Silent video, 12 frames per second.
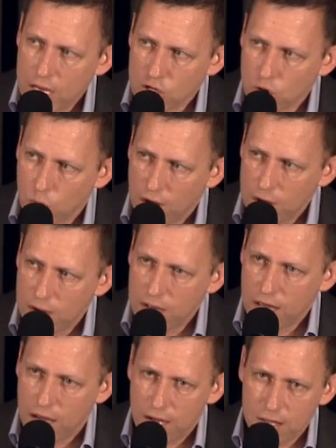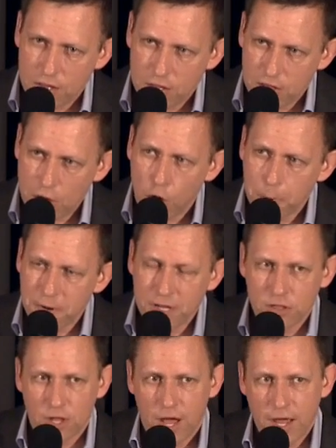The
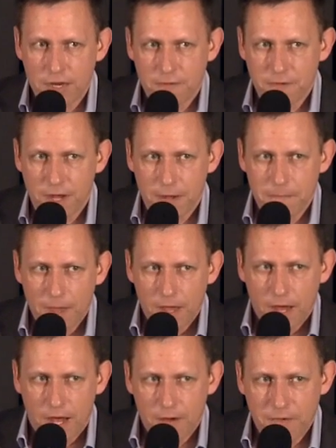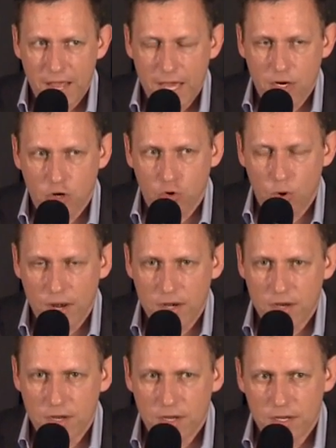opening line of Anna
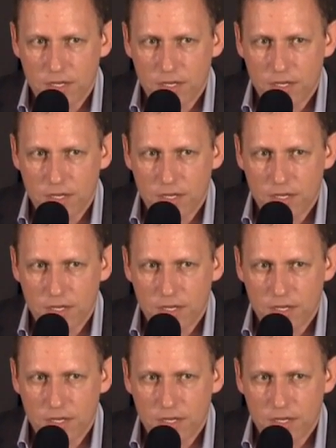Karenina